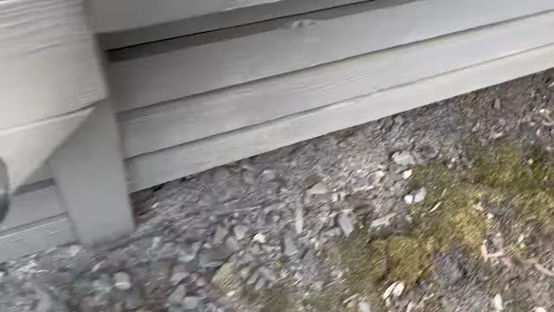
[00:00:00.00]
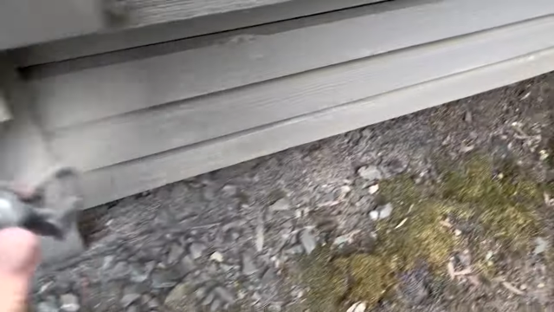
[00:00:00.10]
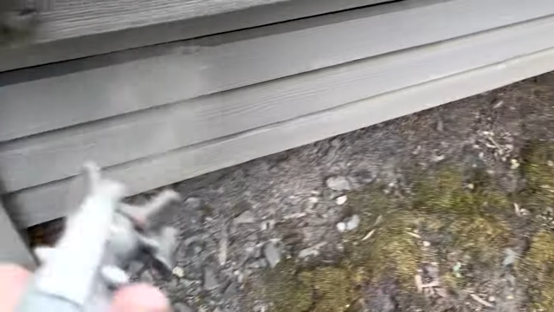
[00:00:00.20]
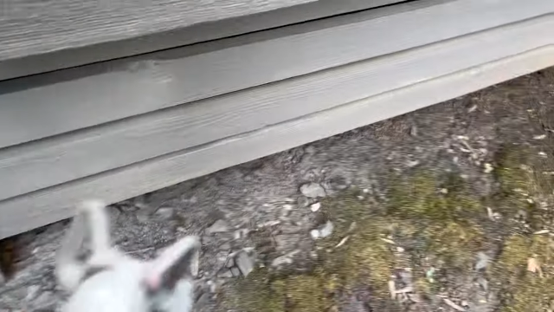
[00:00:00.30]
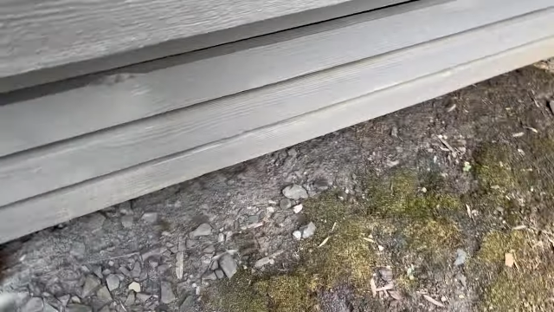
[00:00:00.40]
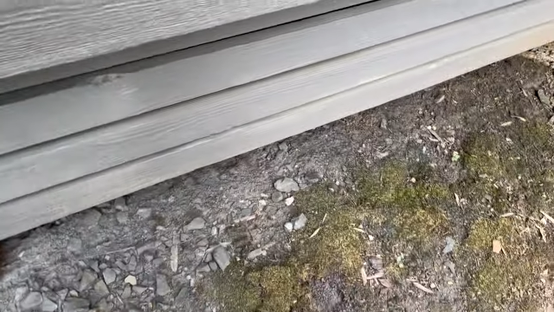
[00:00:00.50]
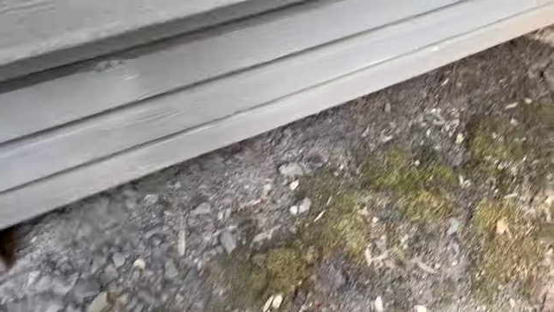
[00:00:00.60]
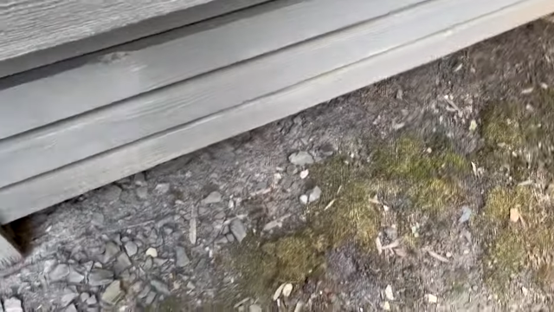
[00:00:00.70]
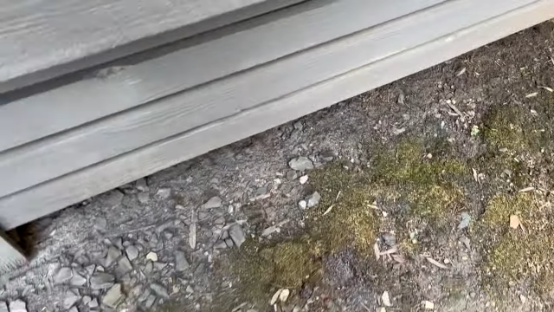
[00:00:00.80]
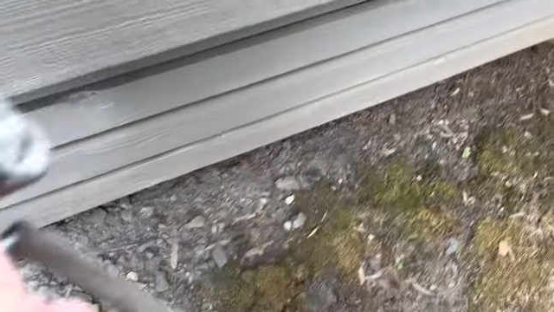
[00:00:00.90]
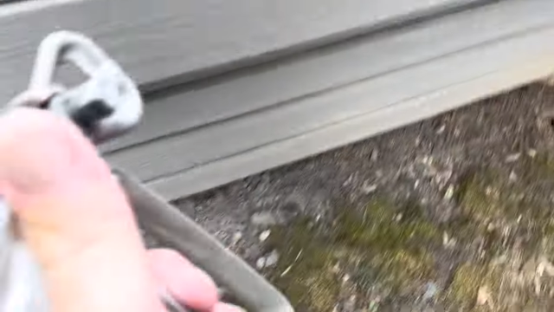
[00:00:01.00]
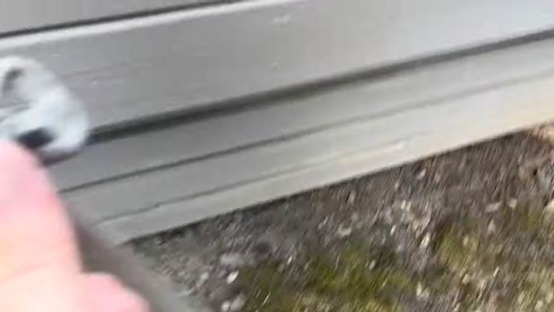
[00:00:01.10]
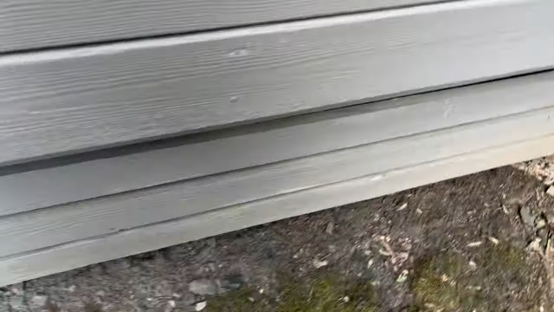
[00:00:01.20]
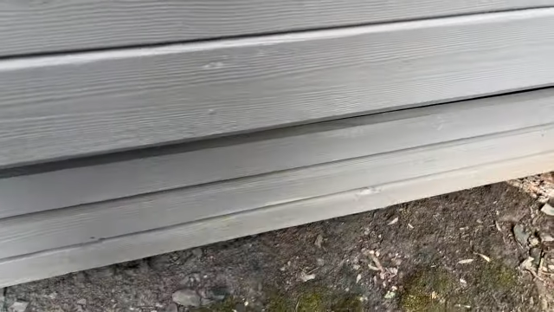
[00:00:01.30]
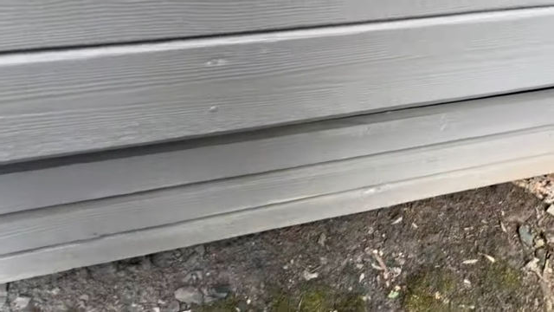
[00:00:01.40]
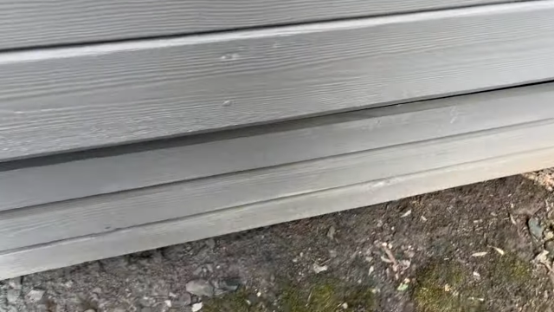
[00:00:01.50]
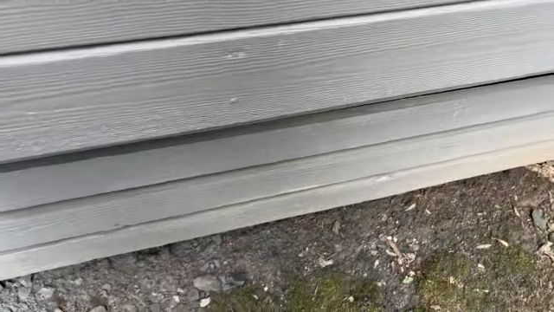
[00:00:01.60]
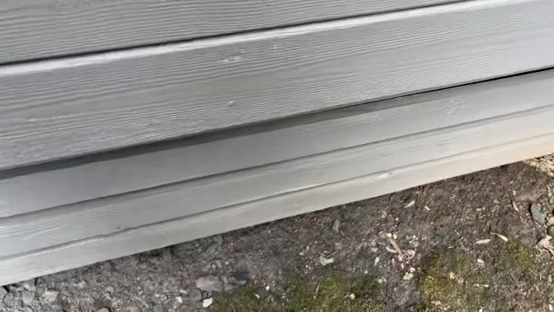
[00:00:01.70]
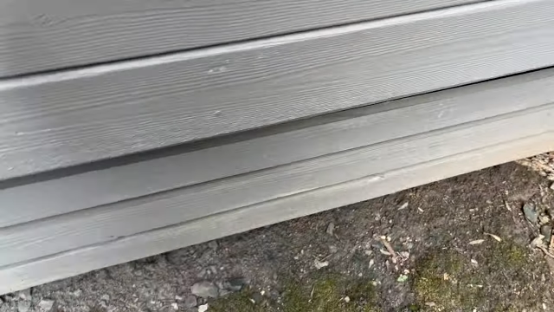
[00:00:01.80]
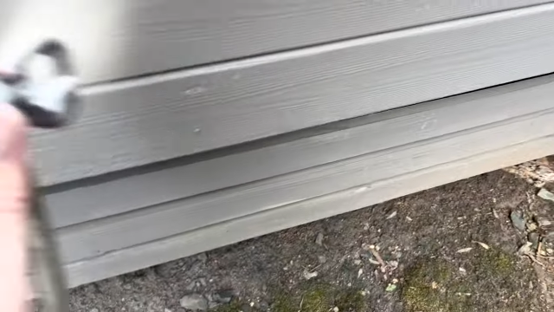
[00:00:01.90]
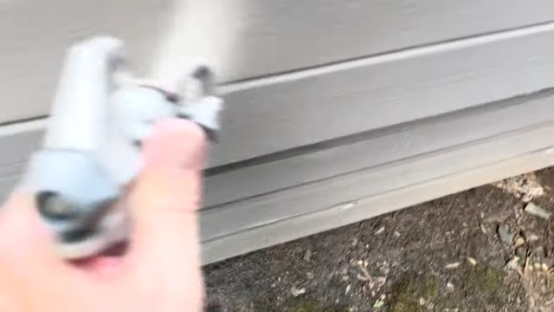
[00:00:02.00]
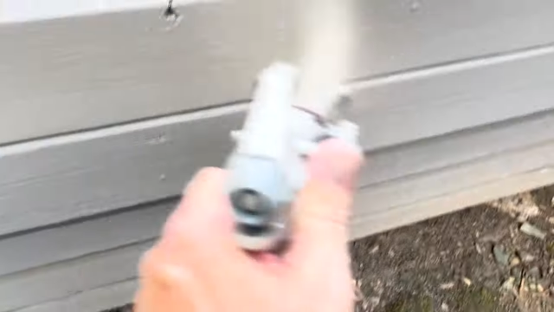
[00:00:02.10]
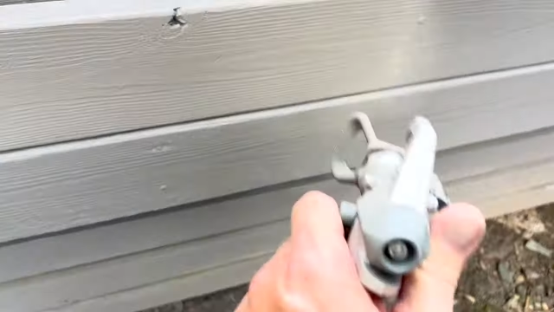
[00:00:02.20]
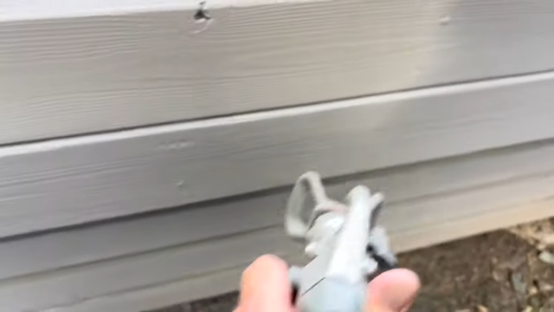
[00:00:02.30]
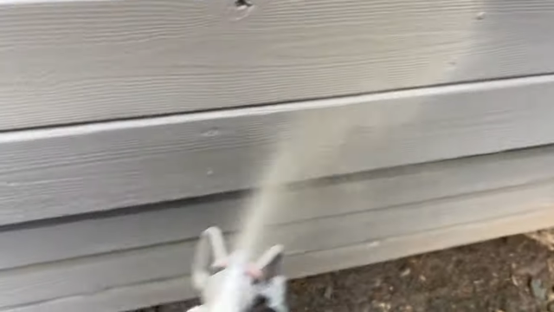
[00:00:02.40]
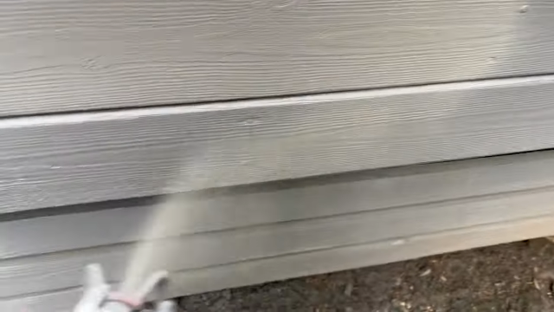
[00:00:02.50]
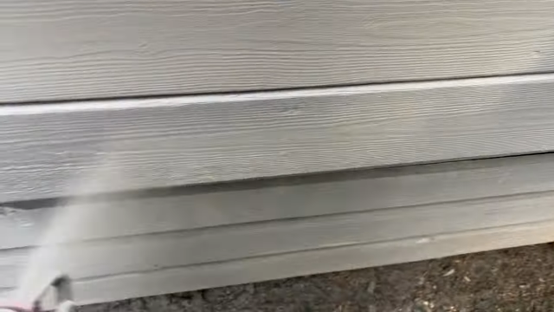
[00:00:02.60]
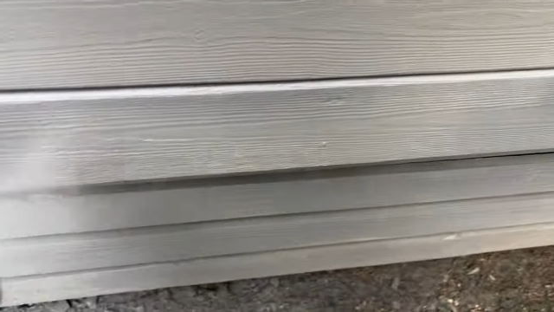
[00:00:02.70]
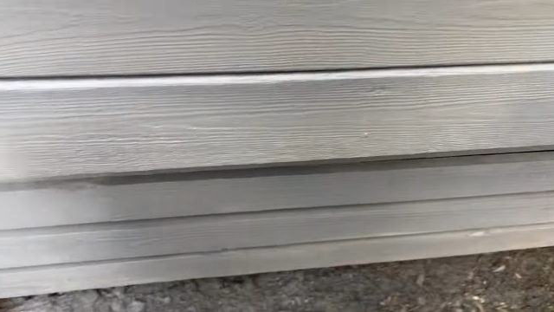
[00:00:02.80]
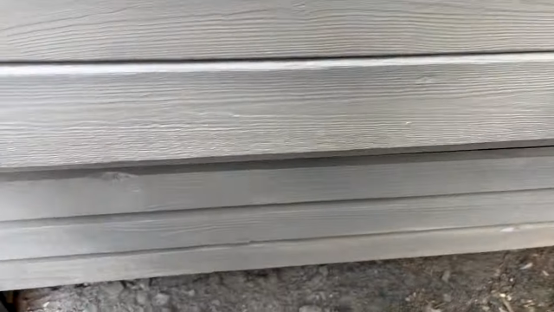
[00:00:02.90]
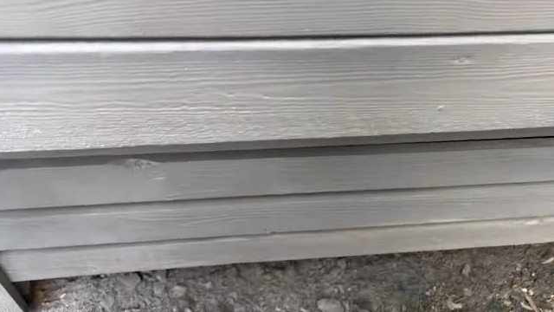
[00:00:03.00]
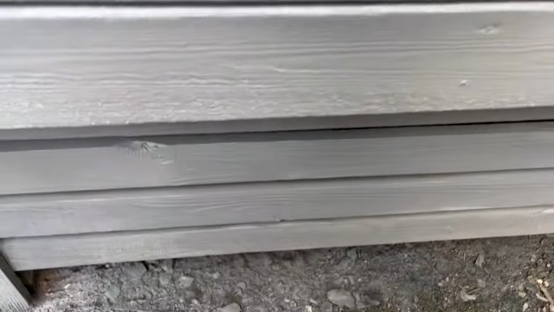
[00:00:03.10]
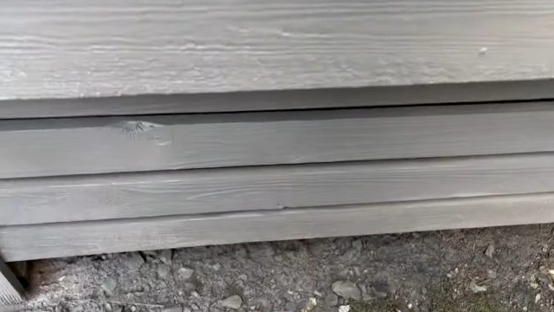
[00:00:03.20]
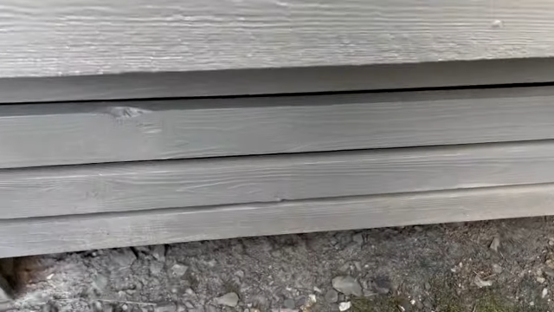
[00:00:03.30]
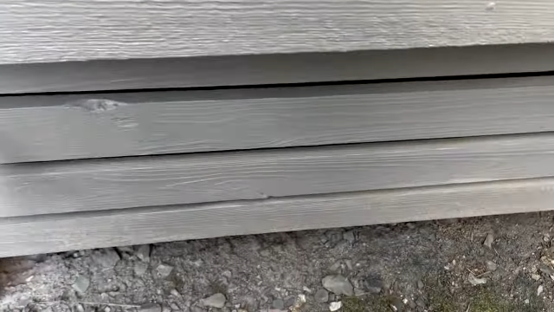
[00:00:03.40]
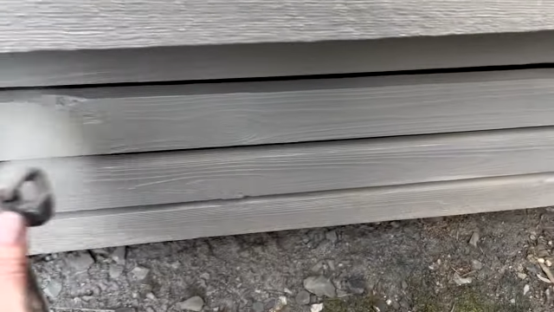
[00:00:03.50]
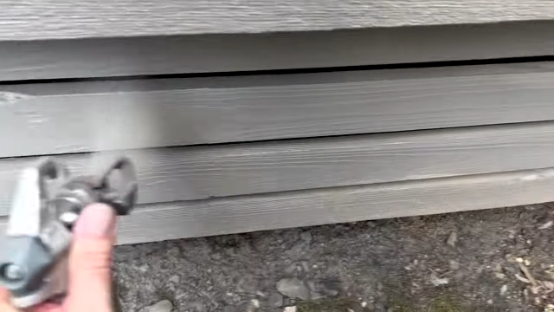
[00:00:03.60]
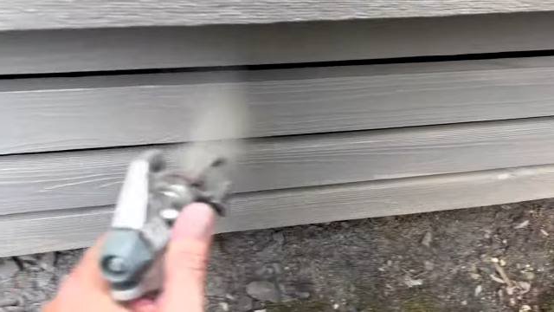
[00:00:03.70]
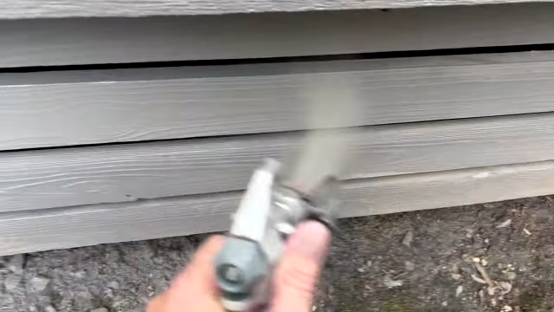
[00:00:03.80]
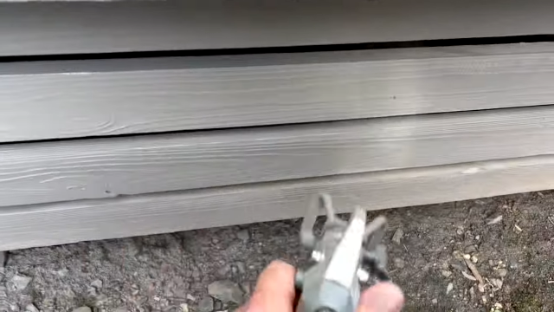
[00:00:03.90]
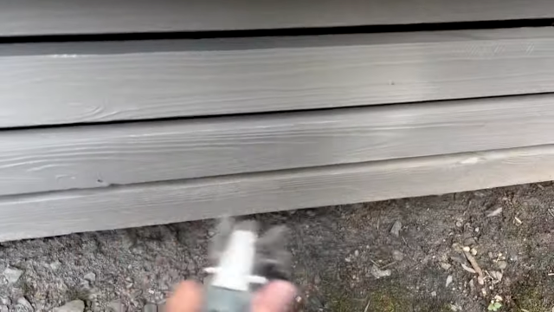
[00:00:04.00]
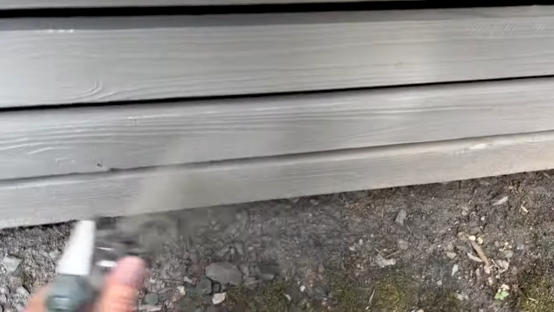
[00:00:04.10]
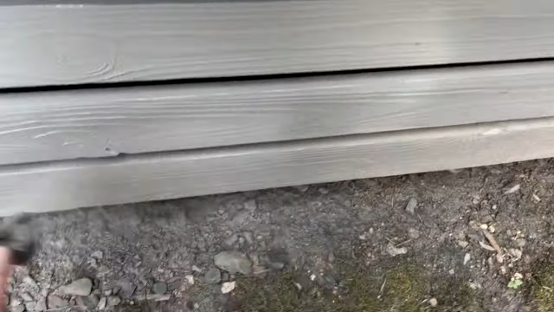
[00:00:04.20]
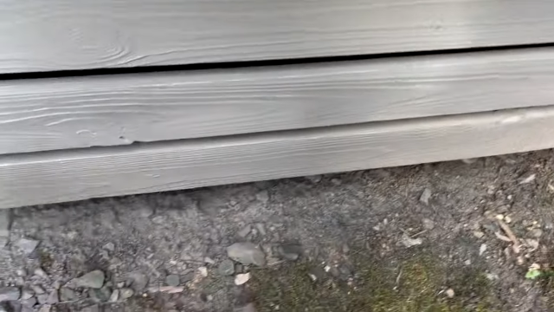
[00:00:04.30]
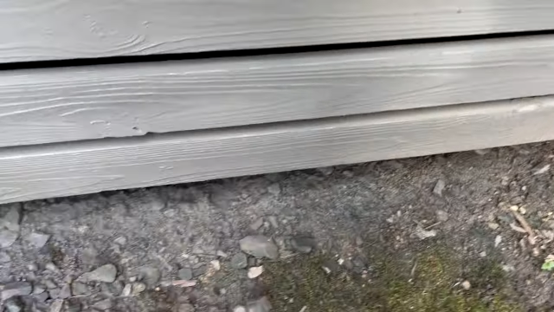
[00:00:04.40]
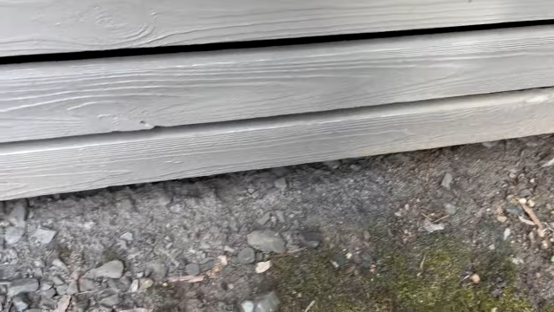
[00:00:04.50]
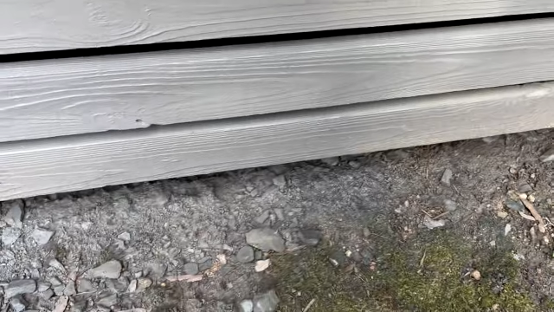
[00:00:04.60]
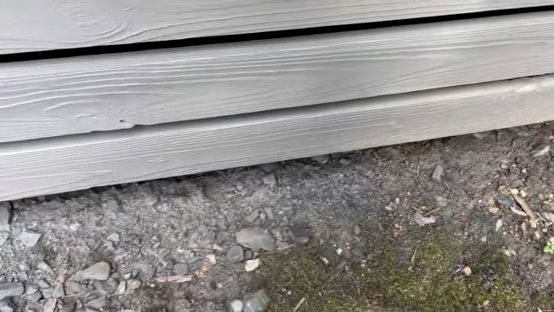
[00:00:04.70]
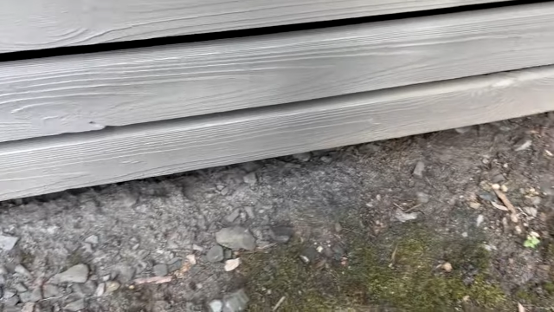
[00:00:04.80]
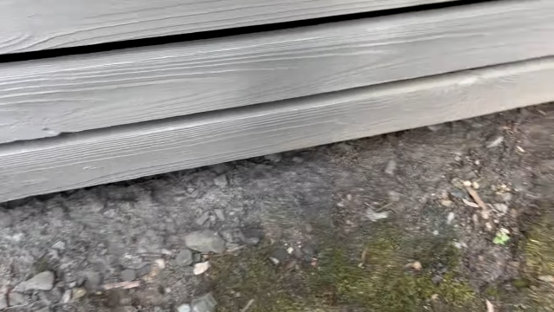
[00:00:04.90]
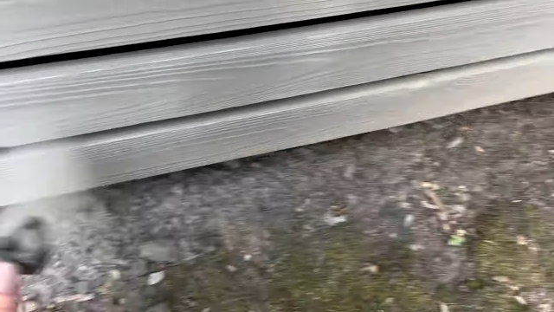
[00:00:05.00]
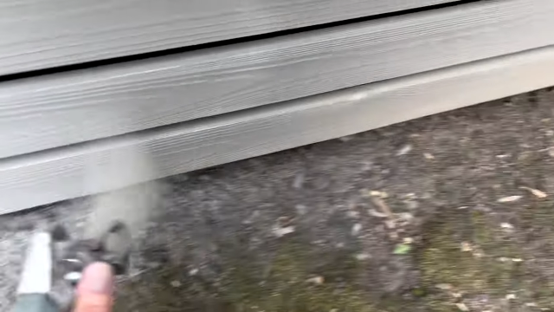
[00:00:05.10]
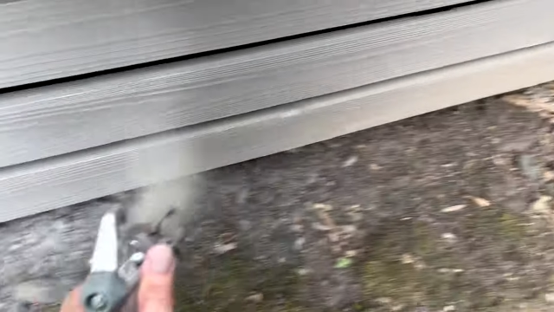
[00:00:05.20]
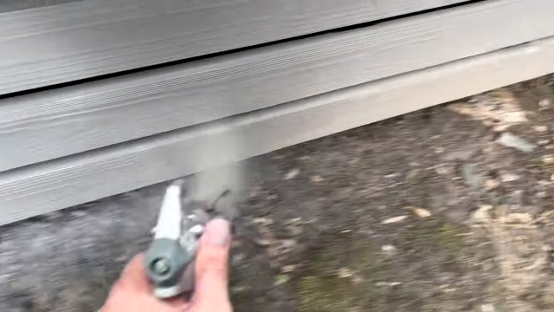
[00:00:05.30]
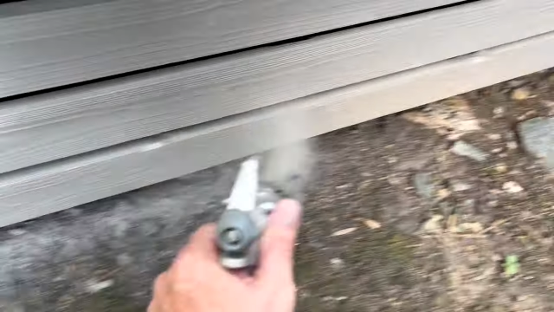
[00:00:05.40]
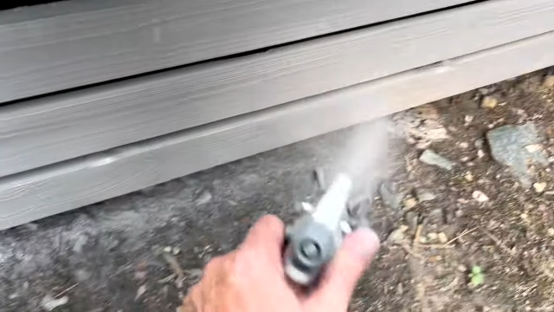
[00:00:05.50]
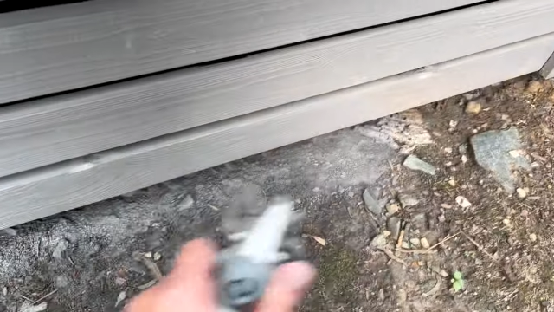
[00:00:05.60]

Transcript: (no speaker visible)